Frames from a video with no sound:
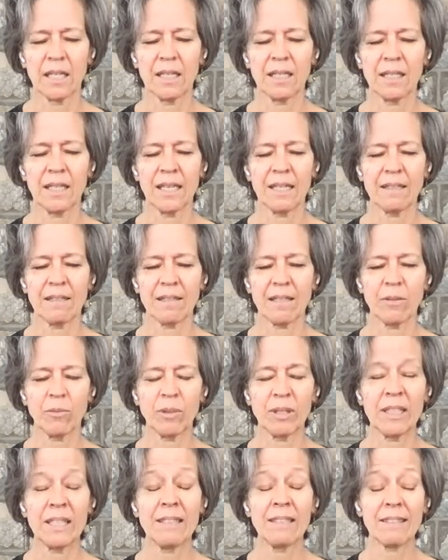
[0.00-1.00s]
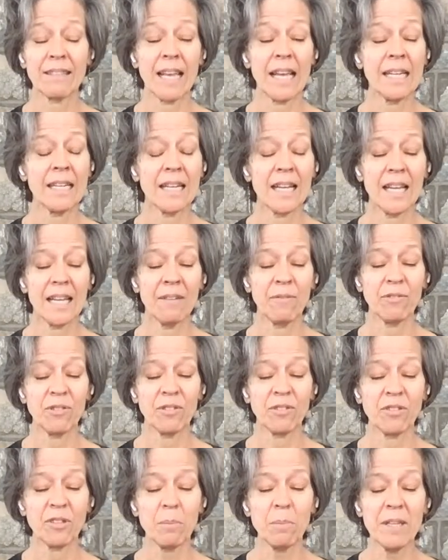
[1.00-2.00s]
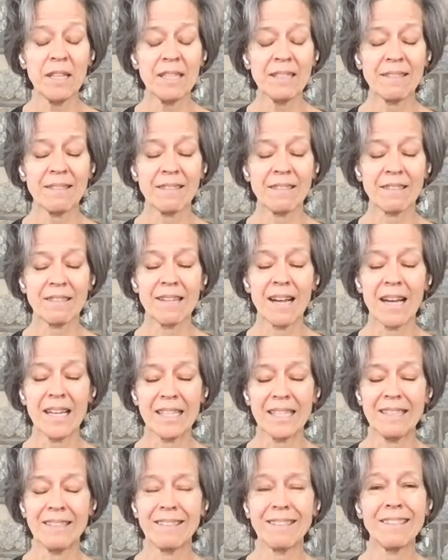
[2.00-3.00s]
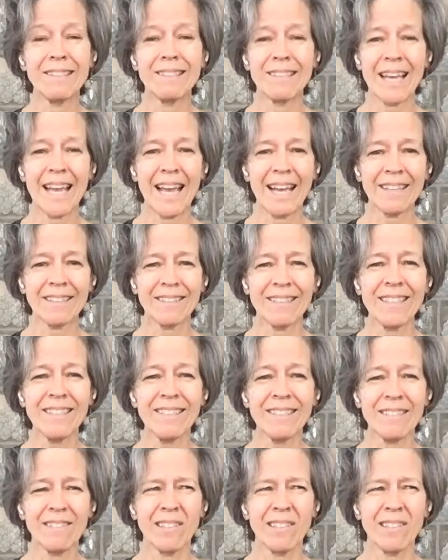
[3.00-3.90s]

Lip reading: on that side, release. And if some of this is not easy to access,